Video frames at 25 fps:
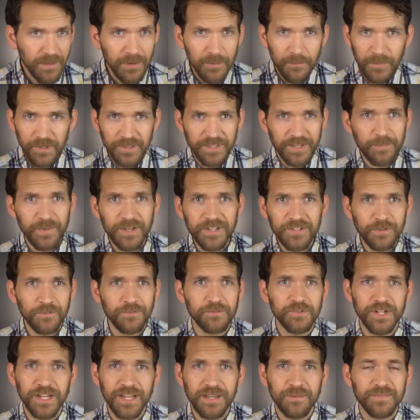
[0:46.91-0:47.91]
But the Epistle of
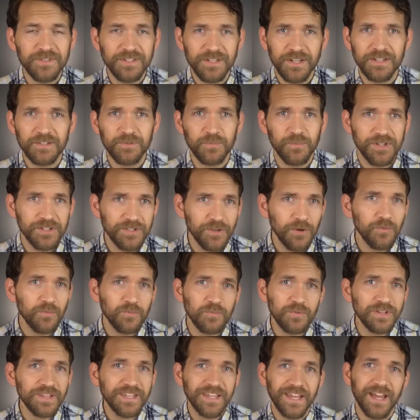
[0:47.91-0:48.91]
James says we don't
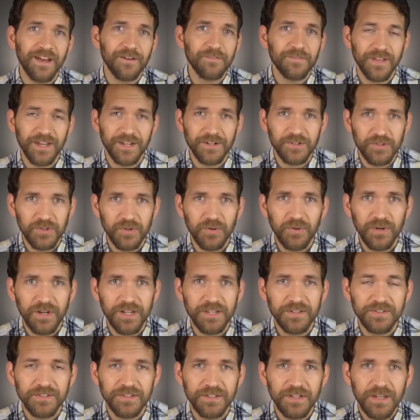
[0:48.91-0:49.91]
really have that
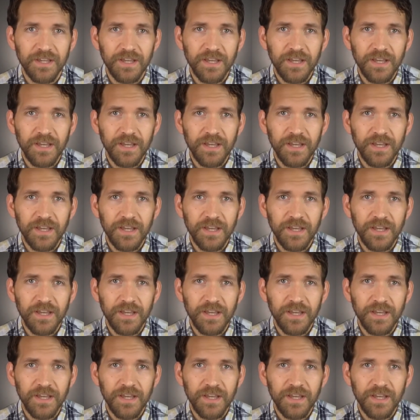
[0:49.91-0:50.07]
choice.